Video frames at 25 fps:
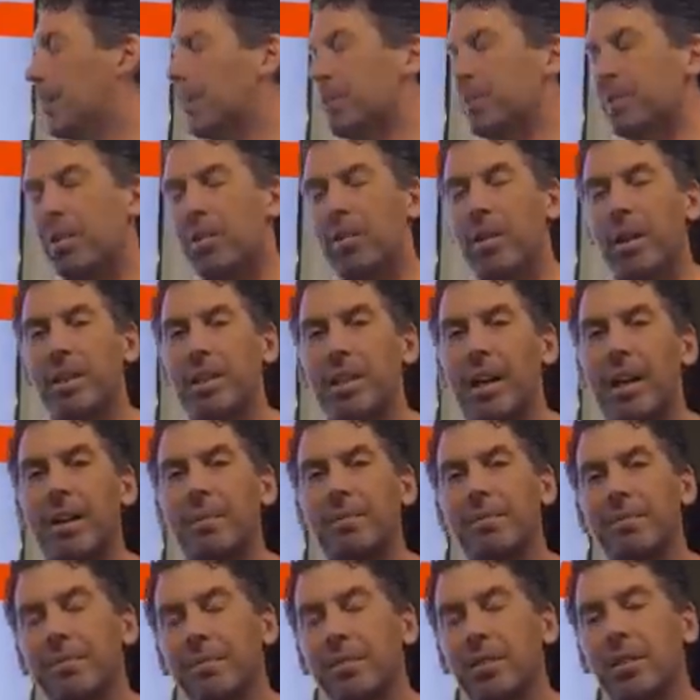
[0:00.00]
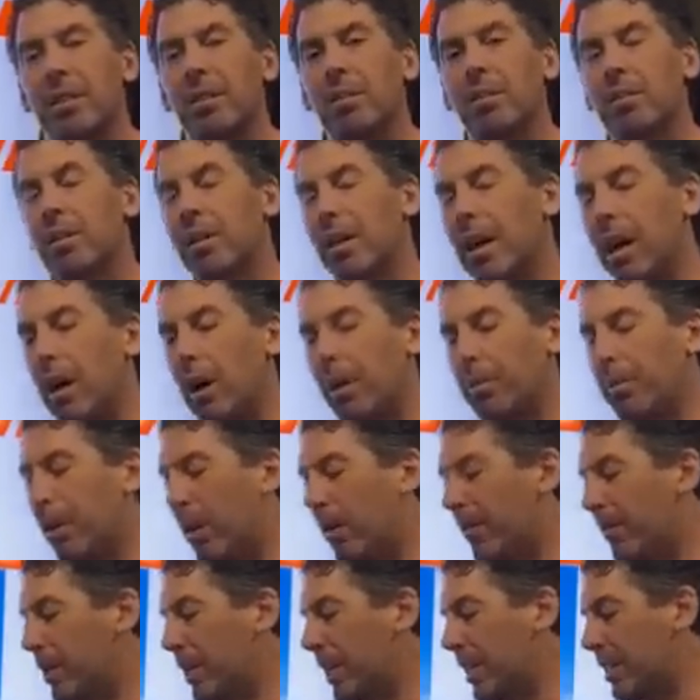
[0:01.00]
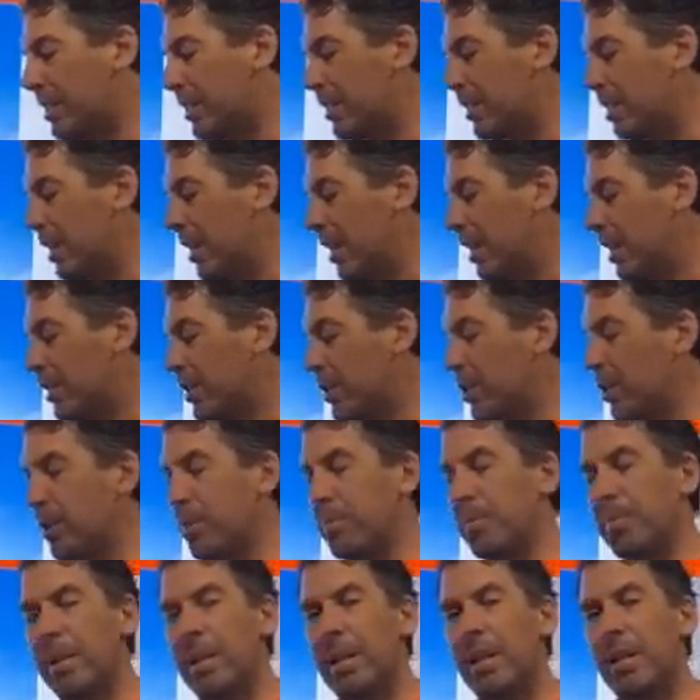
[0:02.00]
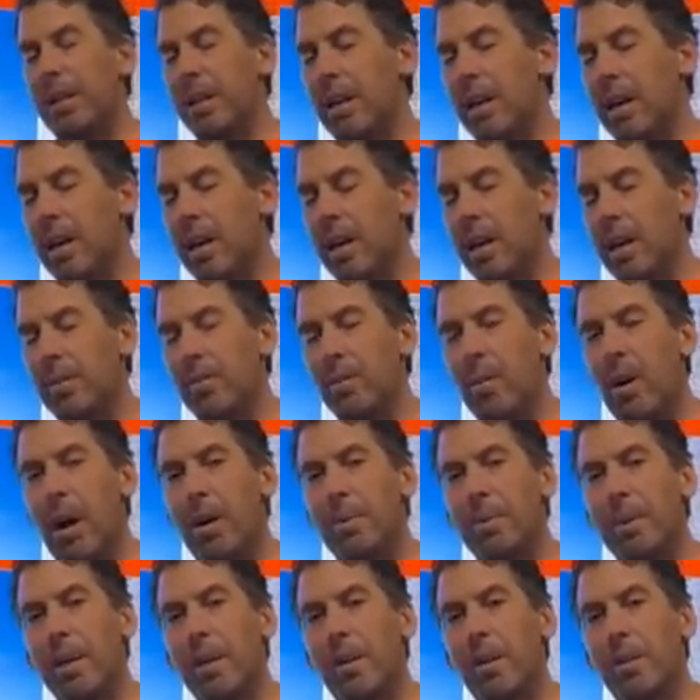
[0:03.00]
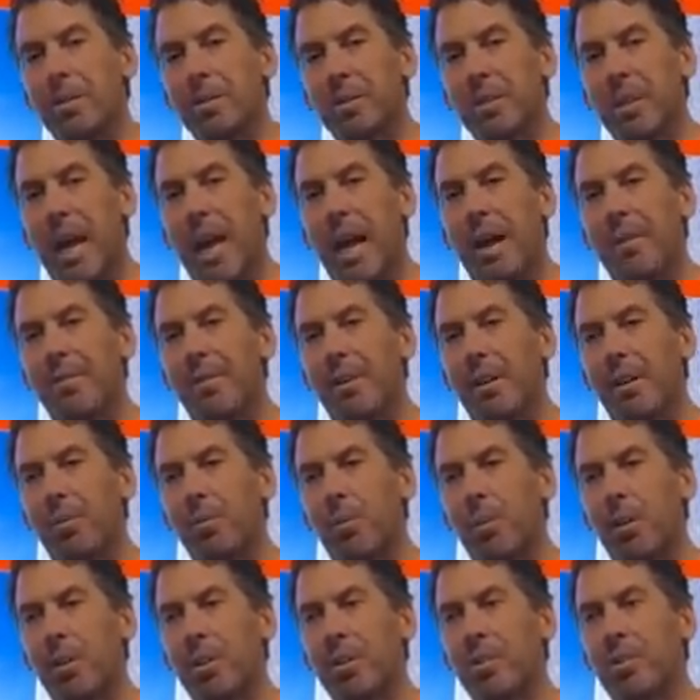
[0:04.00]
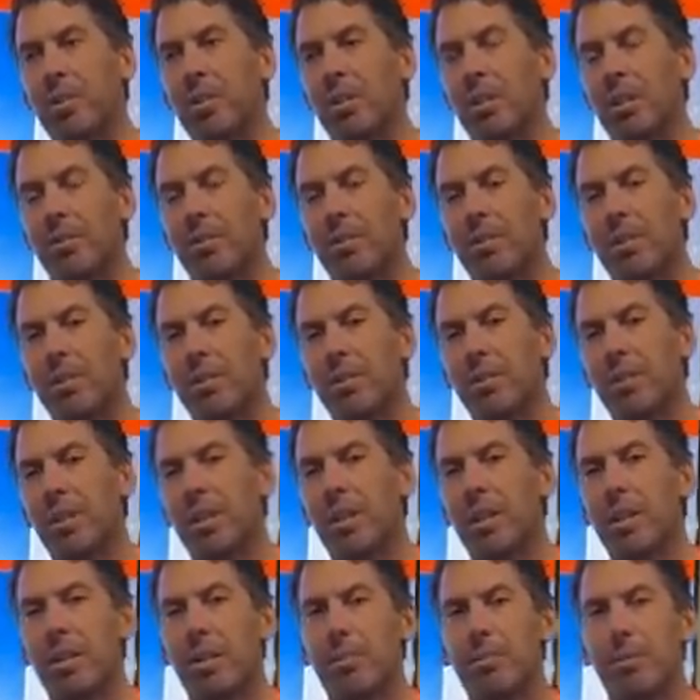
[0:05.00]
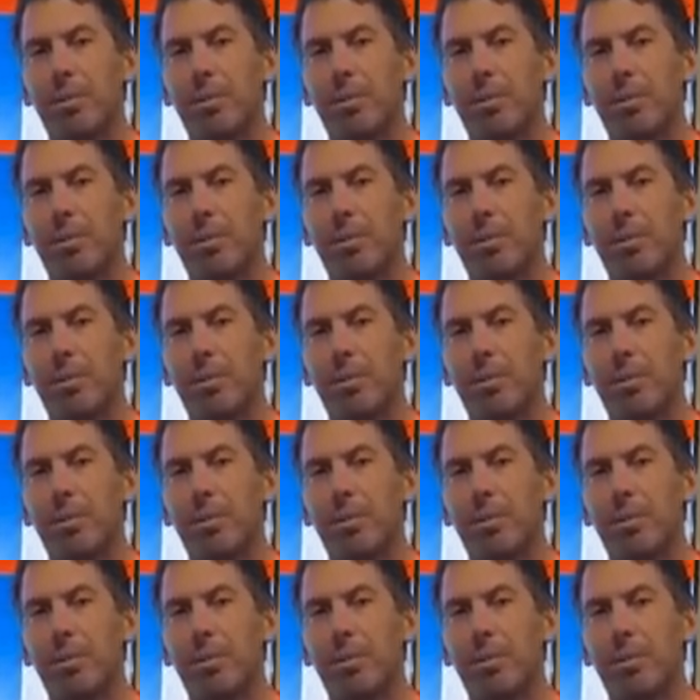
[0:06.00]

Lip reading: It was a great time. So I hope all of you get to join me and Robbie and our staff at one of these deliveries.